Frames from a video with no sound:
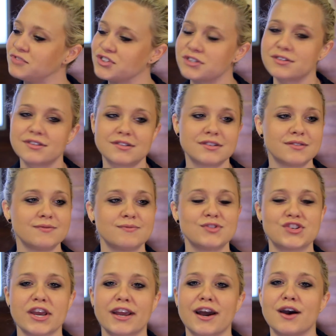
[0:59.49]
just
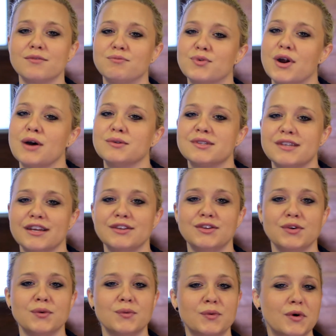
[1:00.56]
check out Browns and
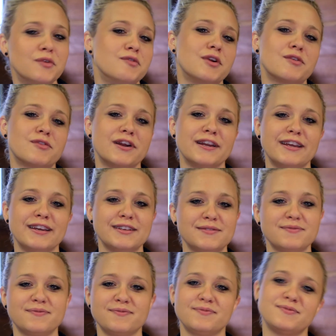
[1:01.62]
you won't regret
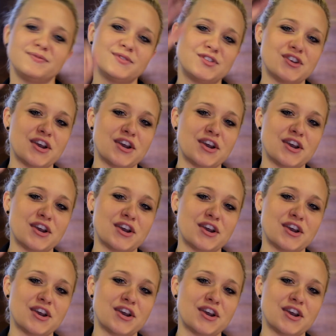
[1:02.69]
it.